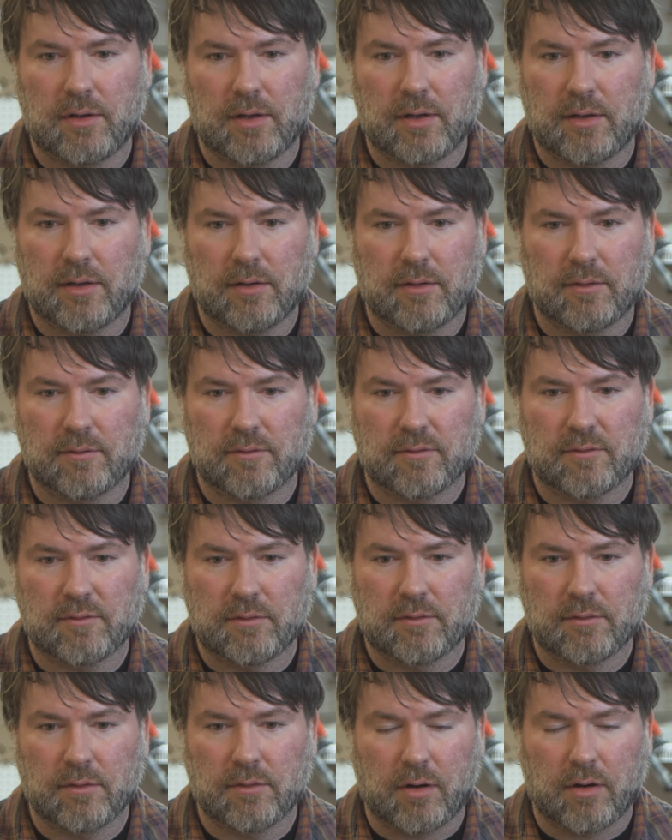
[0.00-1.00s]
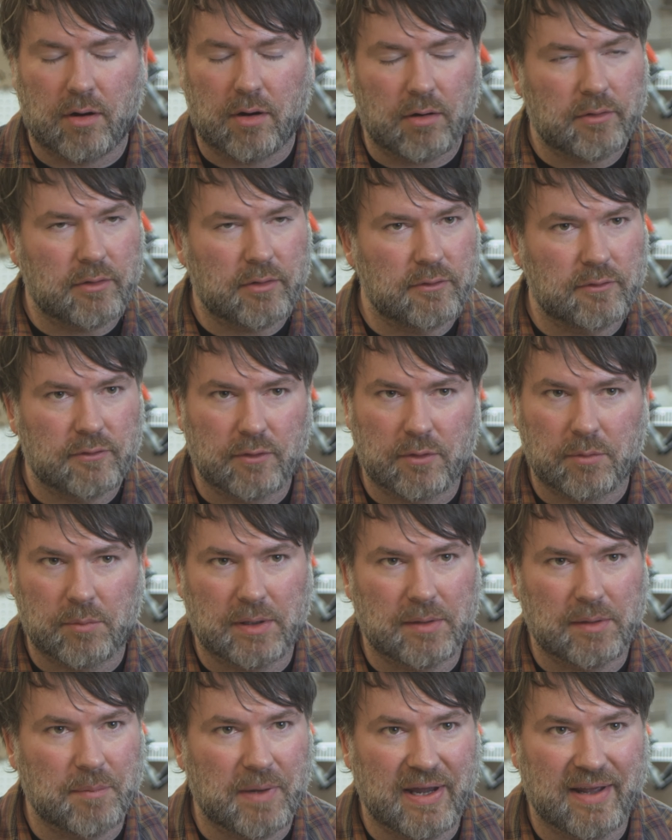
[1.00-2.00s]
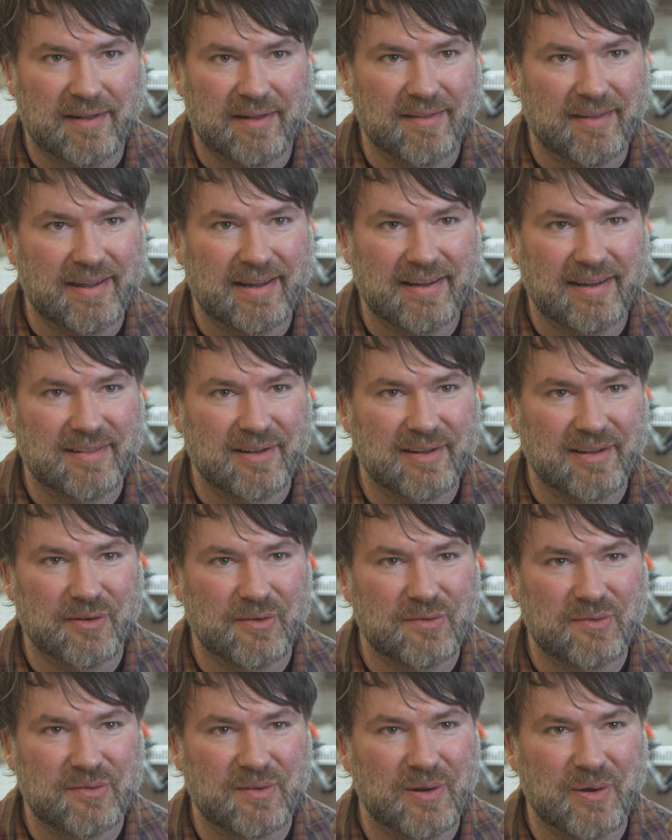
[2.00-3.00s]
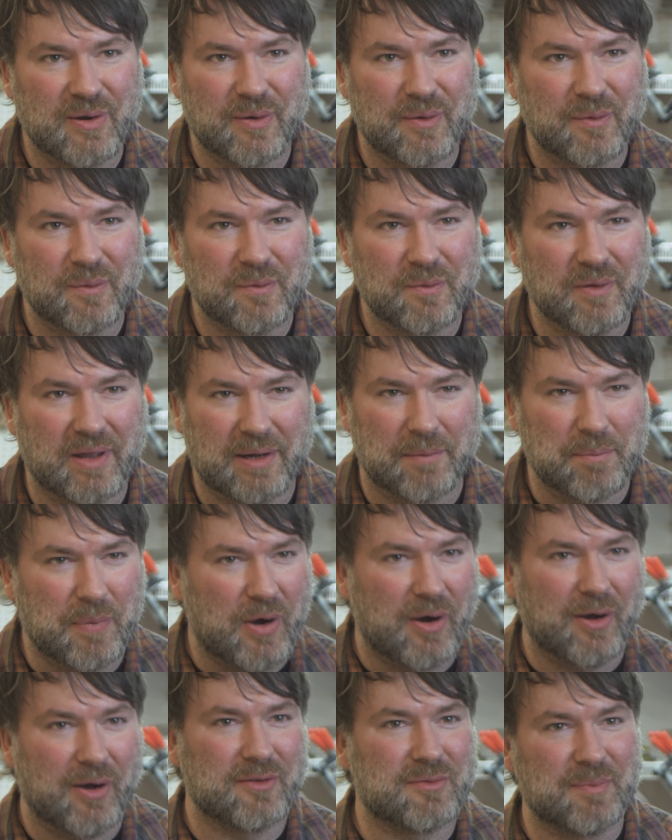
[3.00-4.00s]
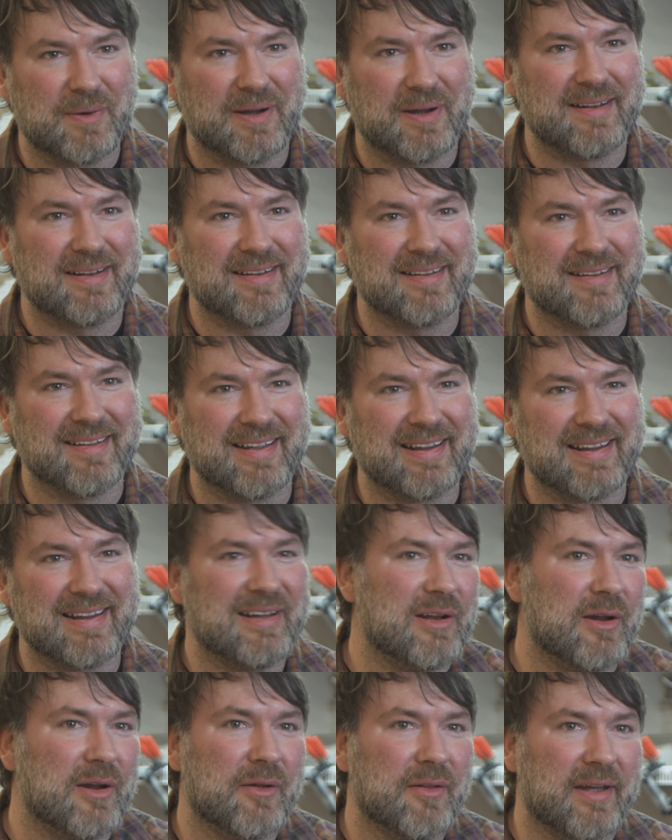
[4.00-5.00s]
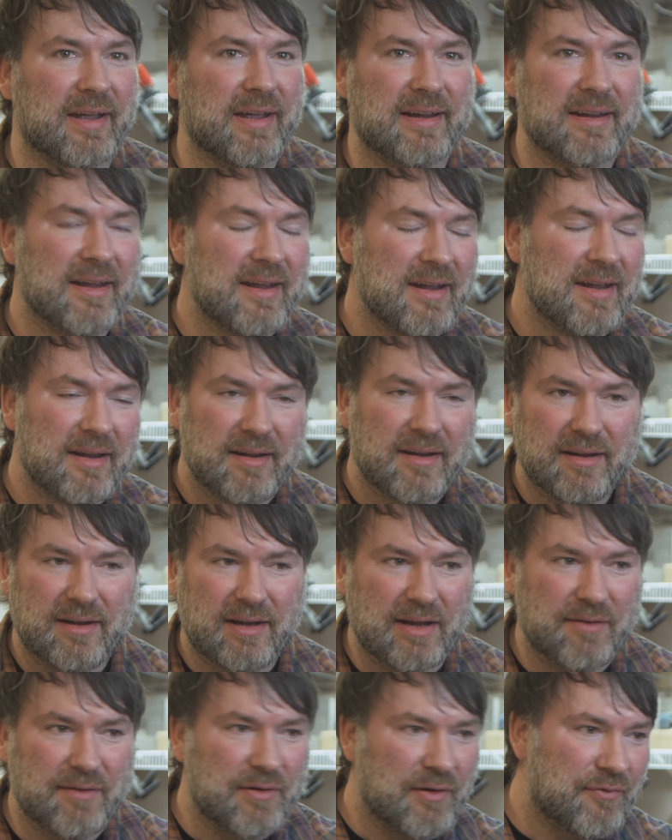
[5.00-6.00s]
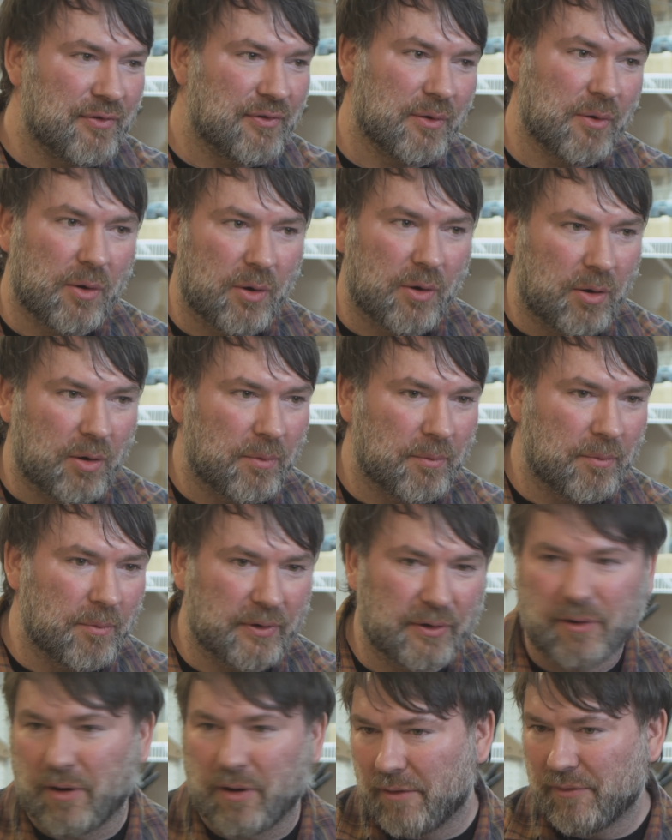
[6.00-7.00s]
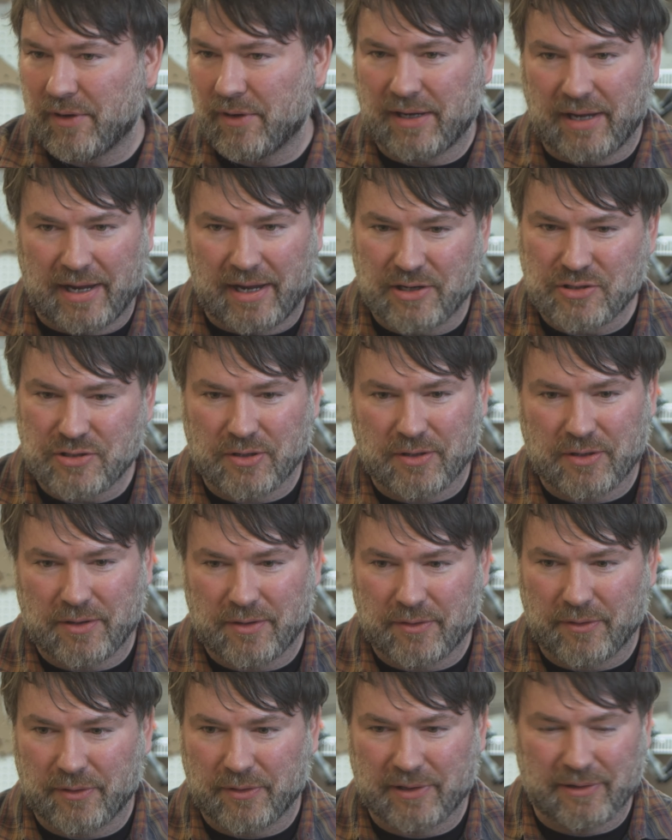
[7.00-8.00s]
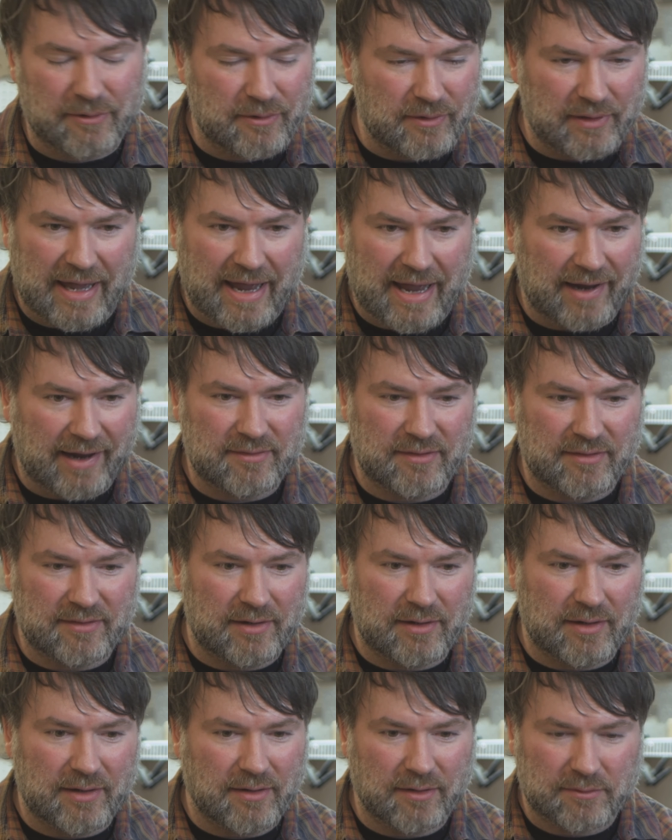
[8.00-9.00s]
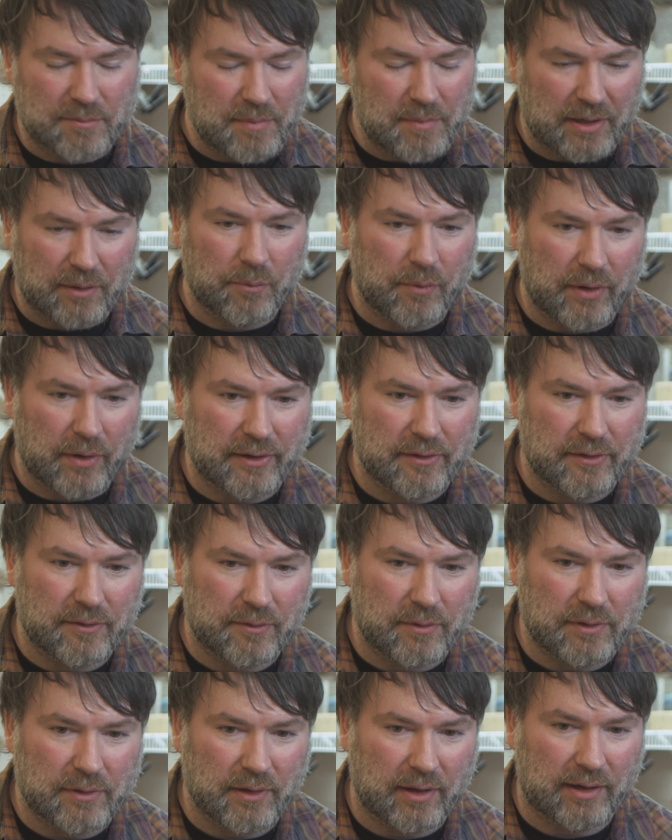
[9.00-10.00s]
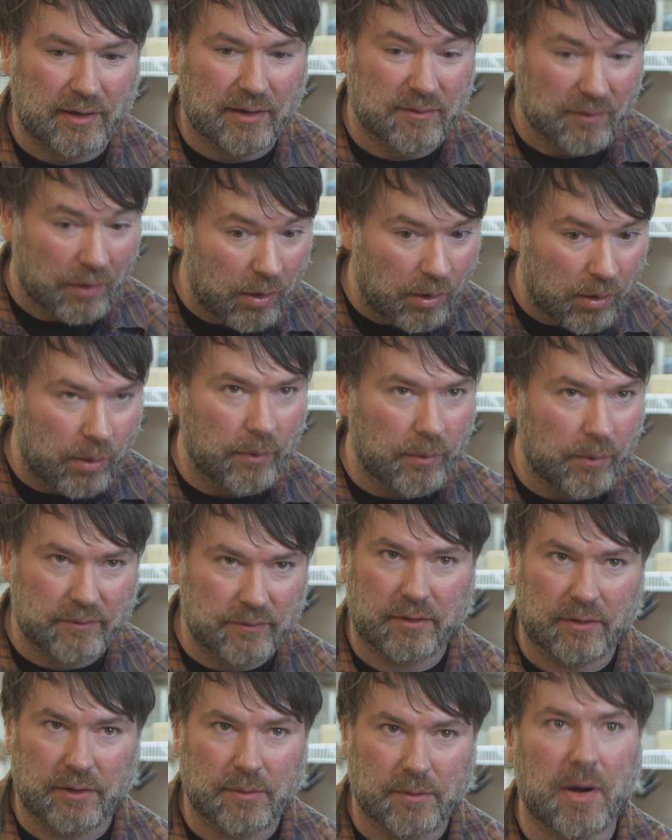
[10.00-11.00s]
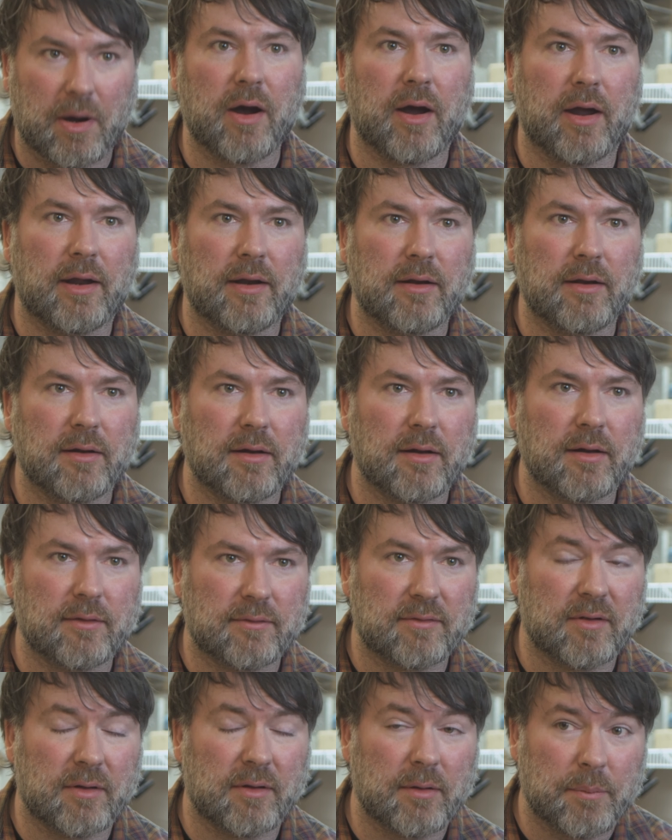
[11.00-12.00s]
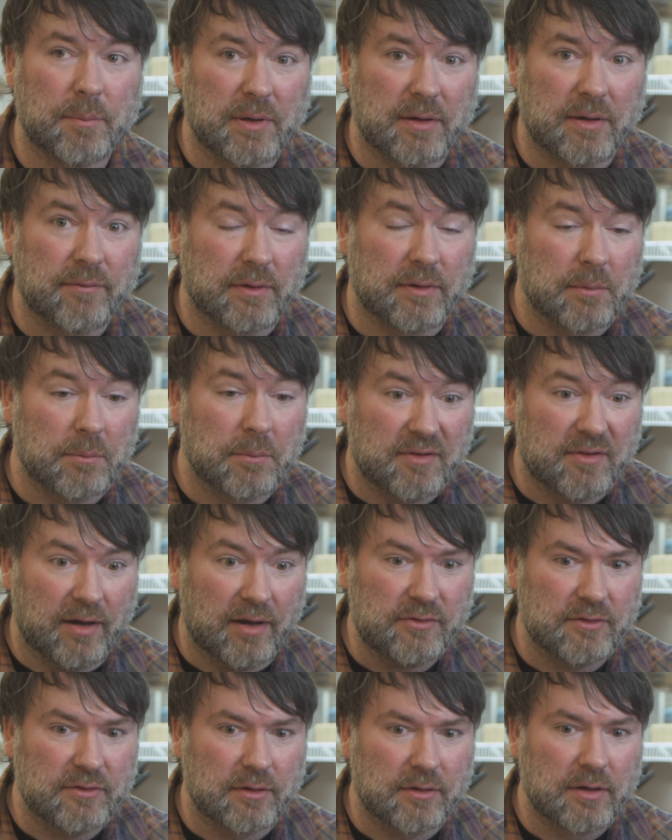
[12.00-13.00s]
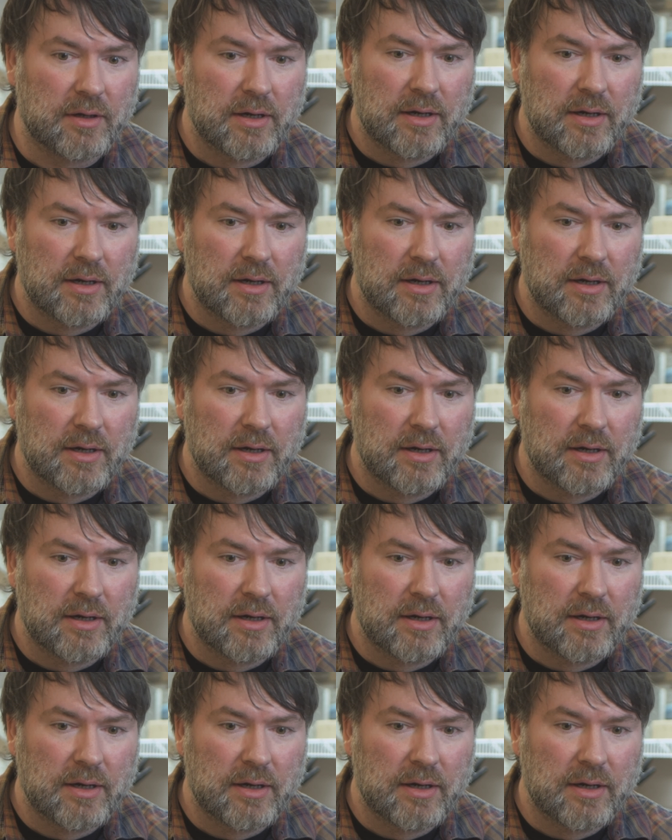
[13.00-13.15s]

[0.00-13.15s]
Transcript: is all consuming, man. There's no pause button. Even if you're home or you're on vacation or you're relaxing, it doesn't matter what you're doing, it's always on your mind, and it's a bit of an obsession.